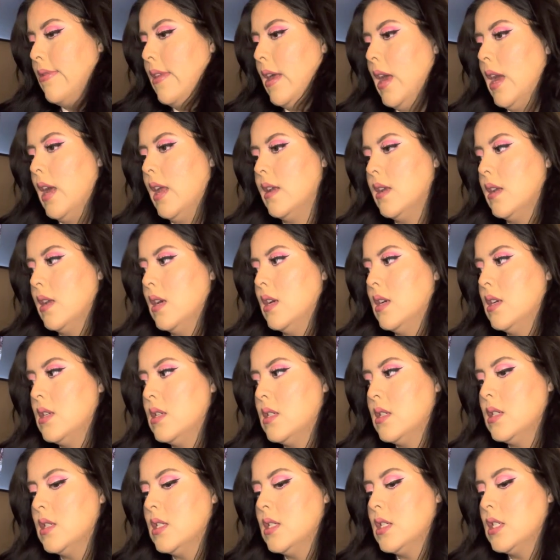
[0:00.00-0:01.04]
then
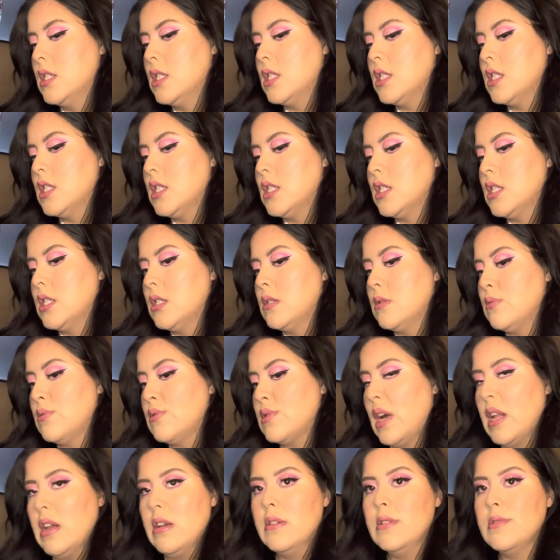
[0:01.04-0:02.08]

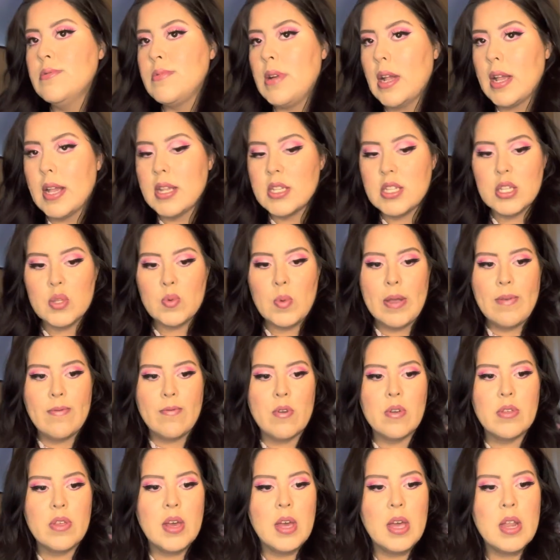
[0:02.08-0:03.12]
I don't know, I guess just wait
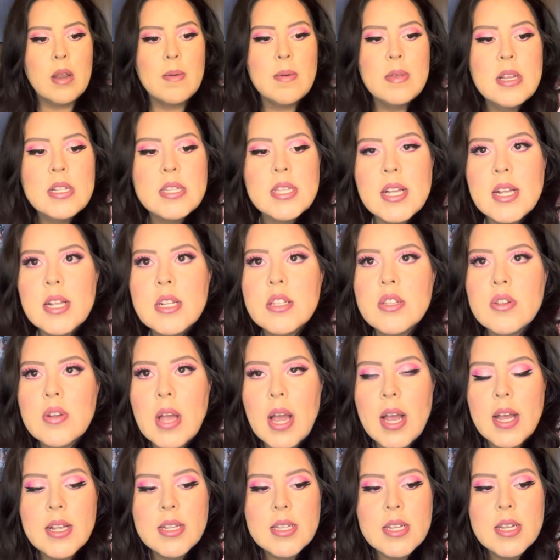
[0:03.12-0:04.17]
for the tickets, you
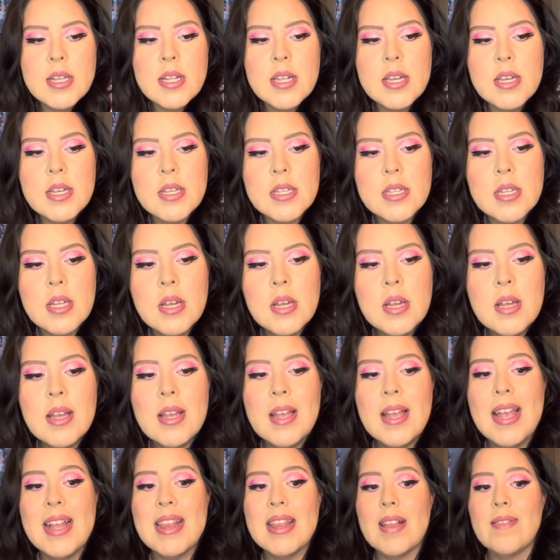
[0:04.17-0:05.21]
guys. It is
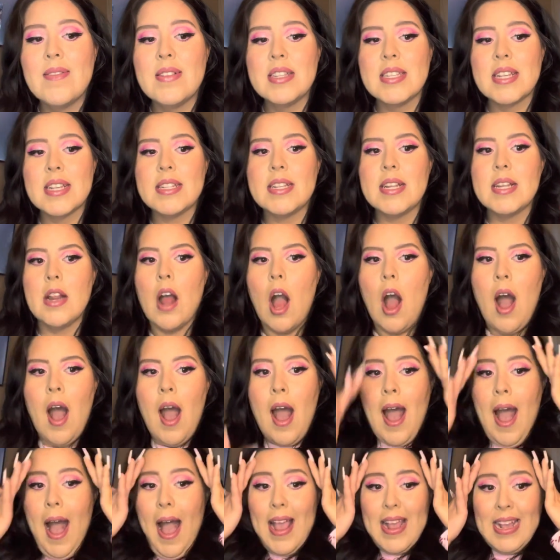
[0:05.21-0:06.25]
11:16.
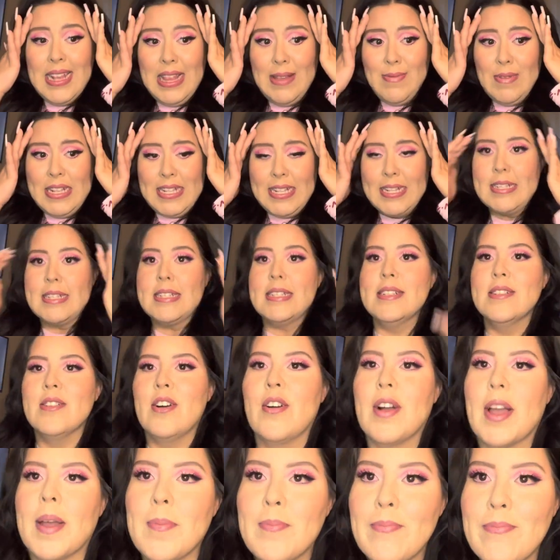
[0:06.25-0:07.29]
11:16. Okay,